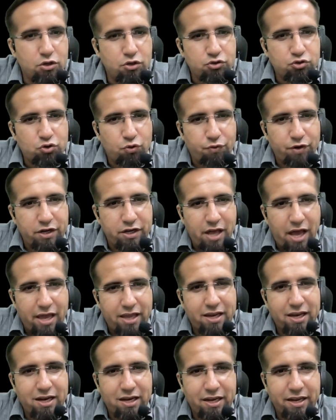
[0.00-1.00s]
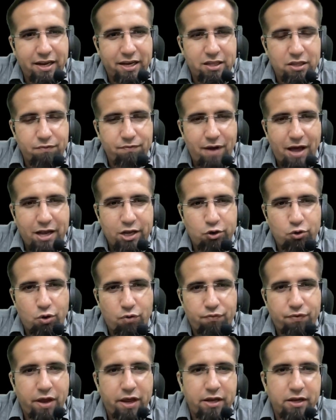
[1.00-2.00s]
So we directly get the value
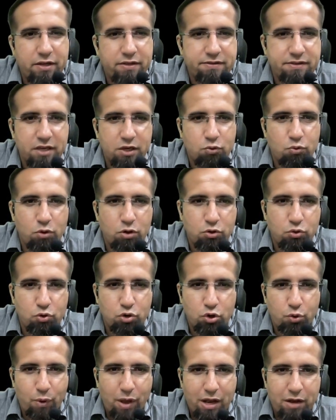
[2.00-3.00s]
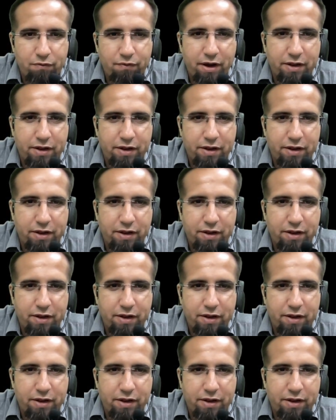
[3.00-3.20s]
of n is equal to 12,